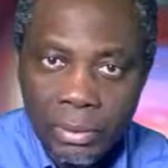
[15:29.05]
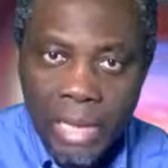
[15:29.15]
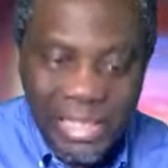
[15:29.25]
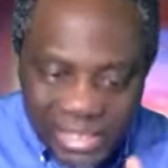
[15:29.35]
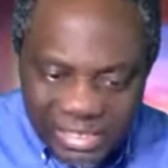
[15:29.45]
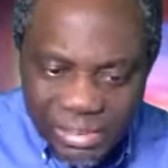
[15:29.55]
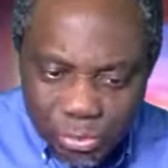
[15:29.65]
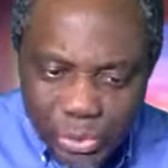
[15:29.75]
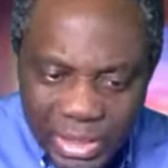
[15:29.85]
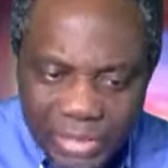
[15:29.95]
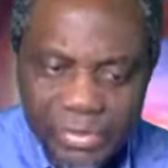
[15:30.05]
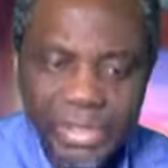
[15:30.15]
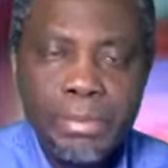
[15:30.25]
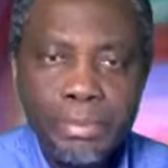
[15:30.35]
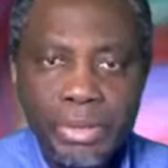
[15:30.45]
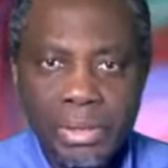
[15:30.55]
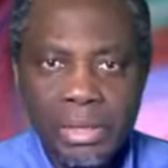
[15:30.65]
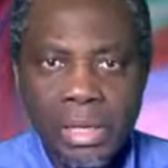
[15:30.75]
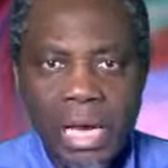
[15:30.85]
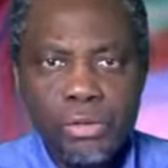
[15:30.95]
And this is really very important.
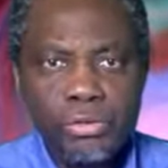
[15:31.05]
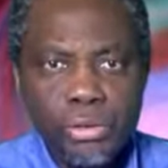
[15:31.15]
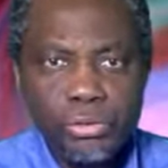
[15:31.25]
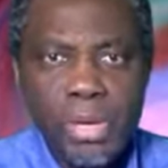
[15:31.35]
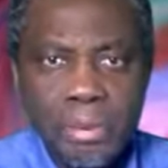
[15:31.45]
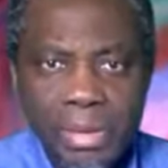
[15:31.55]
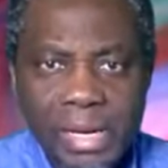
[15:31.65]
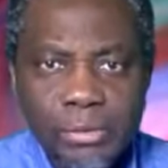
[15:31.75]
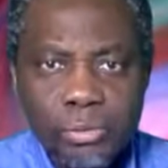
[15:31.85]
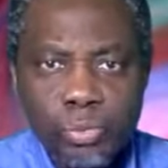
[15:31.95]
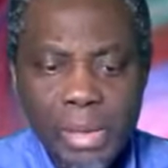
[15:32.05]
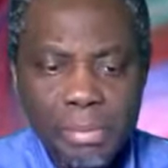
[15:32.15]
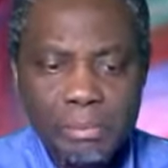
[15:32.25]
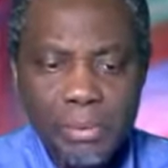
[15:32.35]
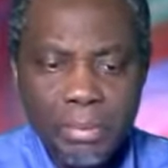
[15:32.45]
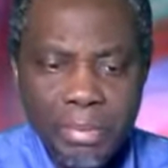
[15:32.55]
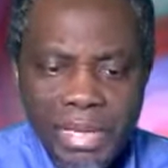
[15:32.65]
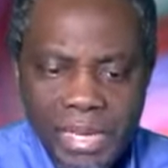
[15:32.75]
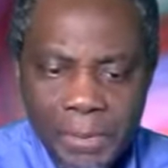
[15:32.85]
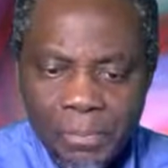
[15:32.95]
And it's also applied when people
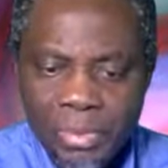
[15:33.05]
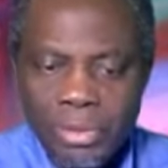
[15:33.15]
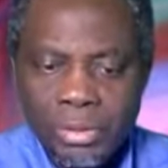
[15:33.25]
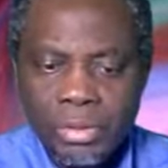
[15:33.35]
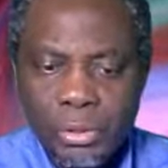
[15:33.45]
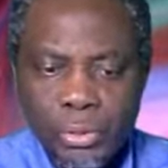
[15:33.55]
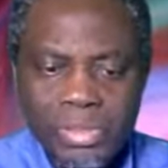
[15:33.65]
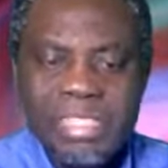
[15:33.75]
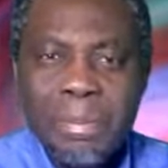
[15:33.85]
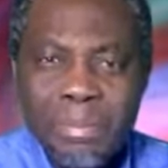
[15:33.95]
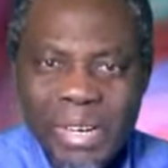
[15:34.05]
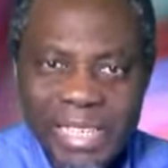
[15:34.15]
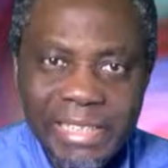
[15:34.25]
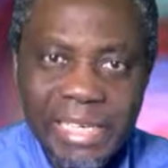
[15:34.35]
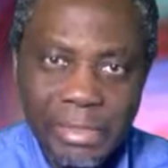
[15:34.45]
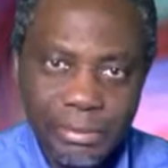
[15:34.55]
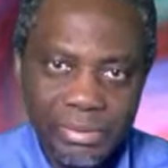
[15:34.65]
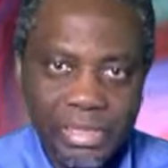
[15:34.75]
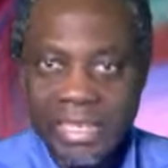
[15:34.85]
play, demonic games.